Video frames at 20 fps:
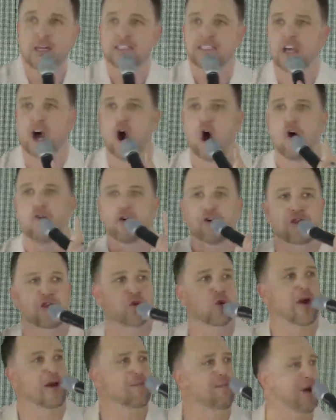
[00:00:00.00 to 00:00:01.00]
to over
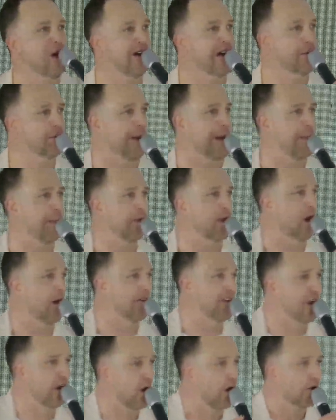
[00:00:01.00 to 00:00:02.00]
three billion people on
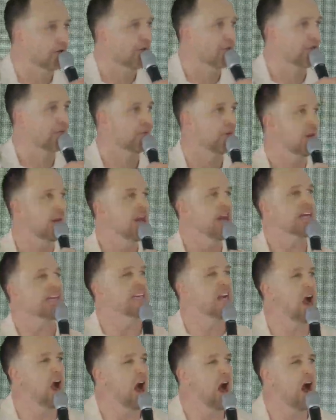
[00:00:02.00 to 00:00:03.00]
the earth.
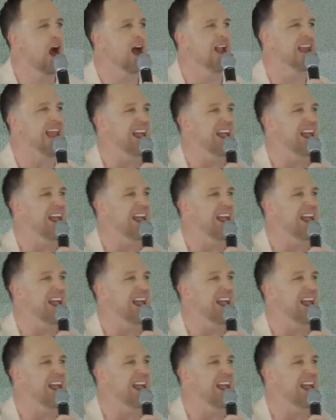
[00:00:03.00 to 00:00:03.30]
God